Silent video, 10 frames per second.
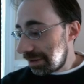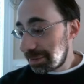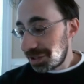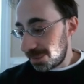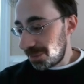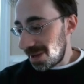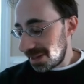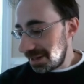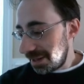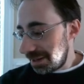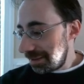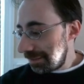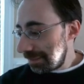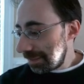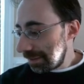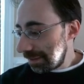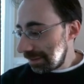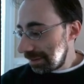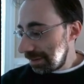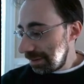let's put the limit back in again.
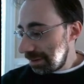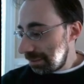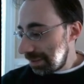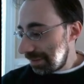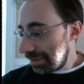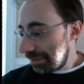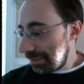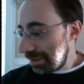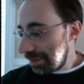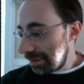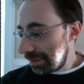We have the limit